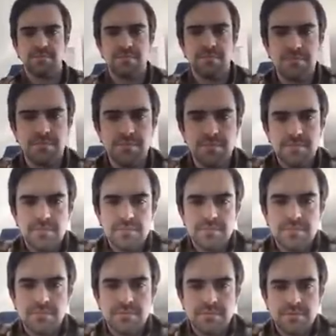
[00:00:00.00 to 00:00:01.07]

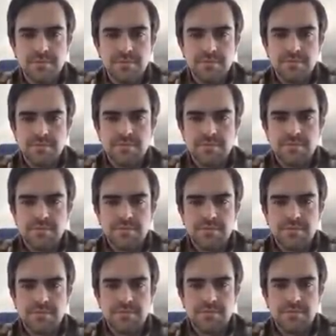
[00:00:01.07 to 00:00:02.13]

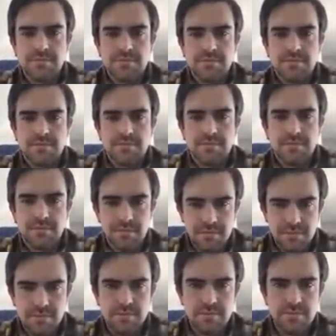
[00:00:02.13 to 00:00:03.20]

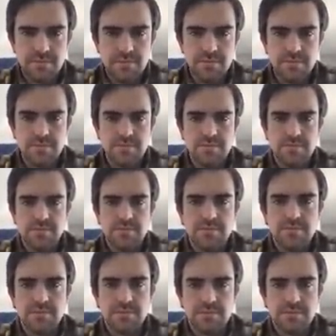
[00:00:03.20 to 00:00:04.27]

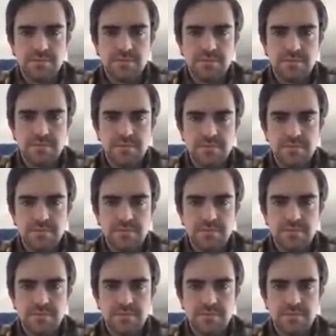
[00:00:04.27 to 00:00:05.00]
(silent)